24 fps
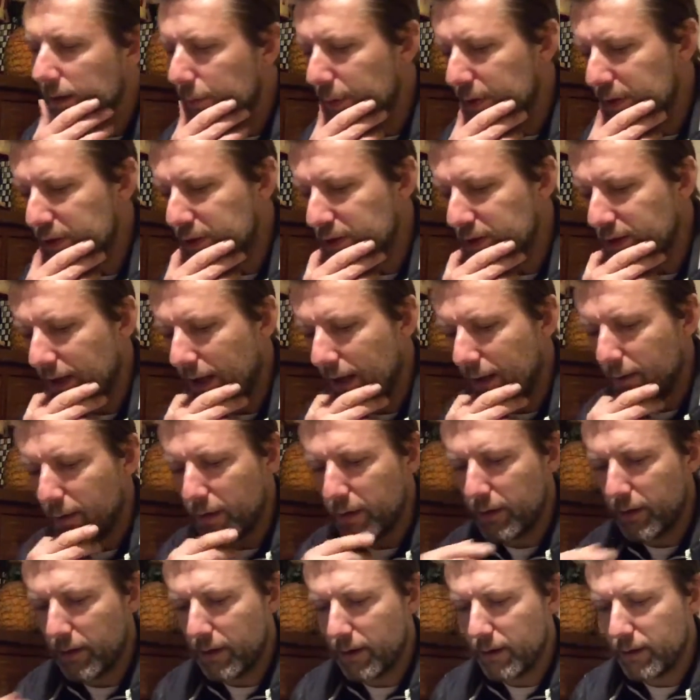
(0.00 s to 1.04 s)
Pissing down,
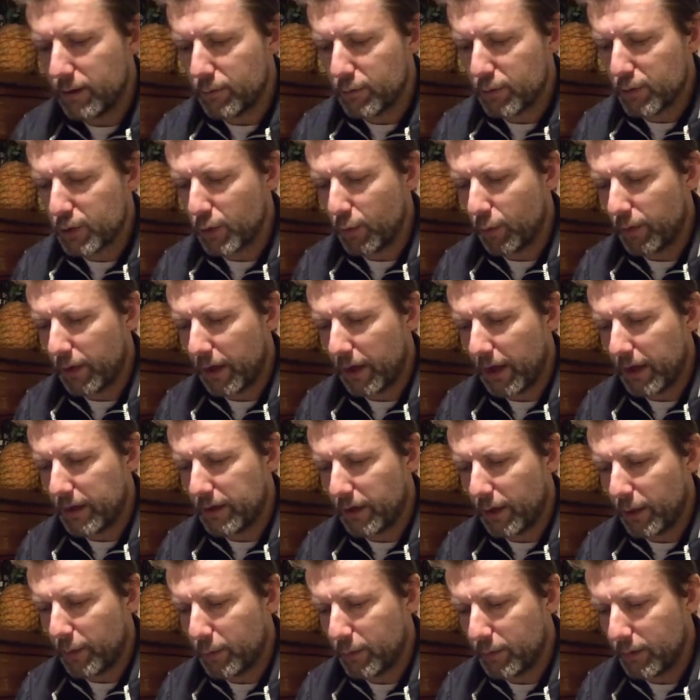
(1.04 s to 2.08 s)
and uh, there was a
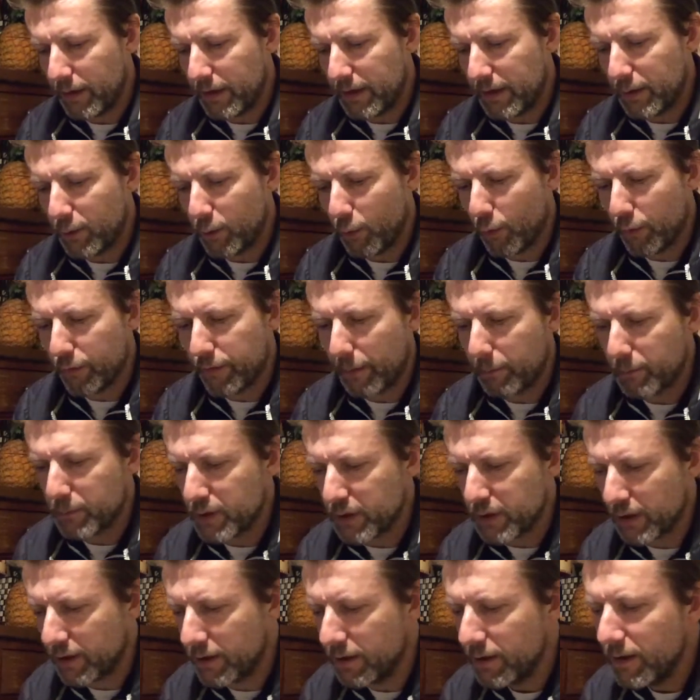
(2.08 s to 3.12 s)
tornado in
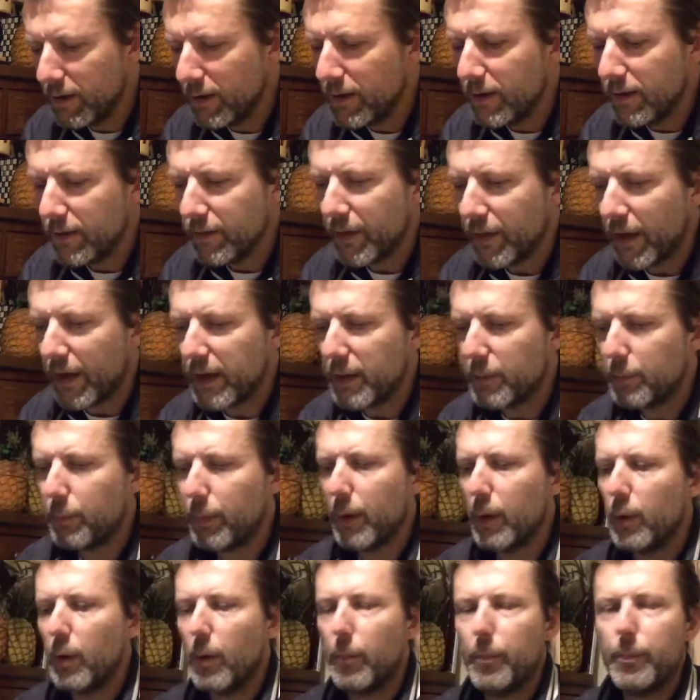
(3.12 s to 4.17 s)
Northampton, and it
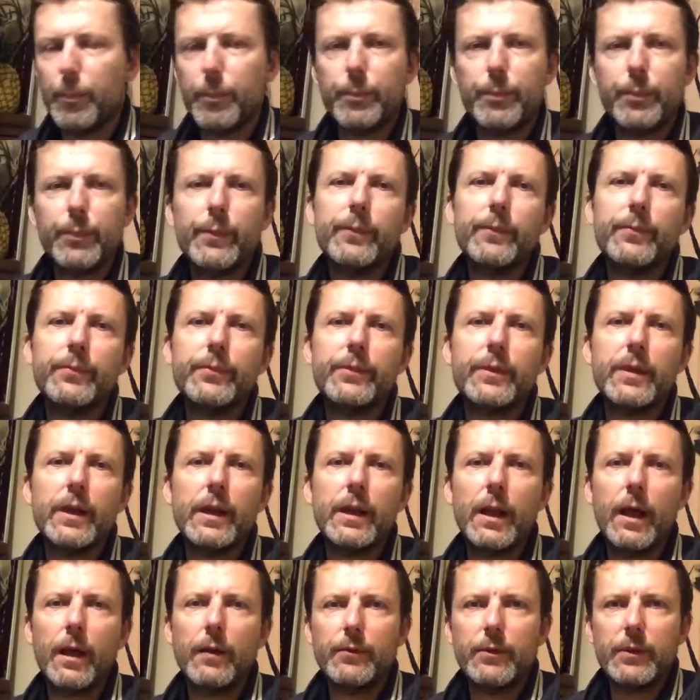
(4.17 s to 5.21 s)
blew up
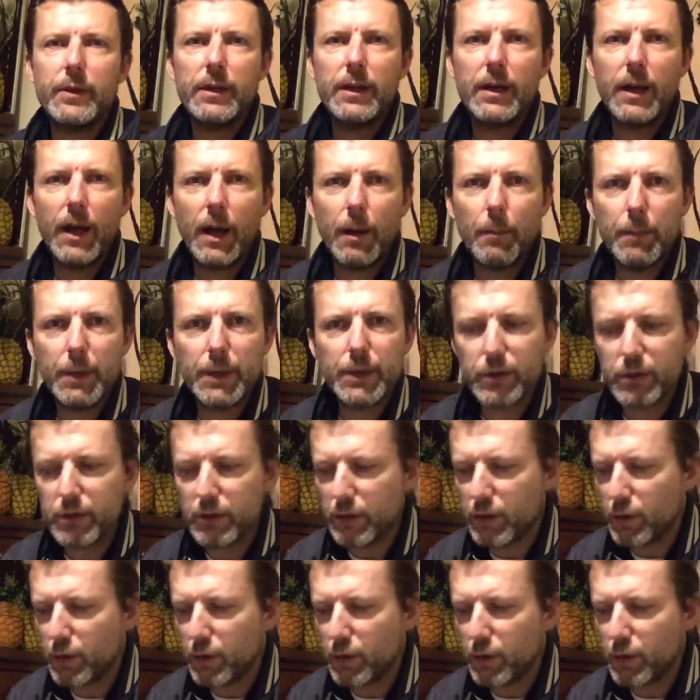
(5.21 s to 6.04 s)
the the allotments.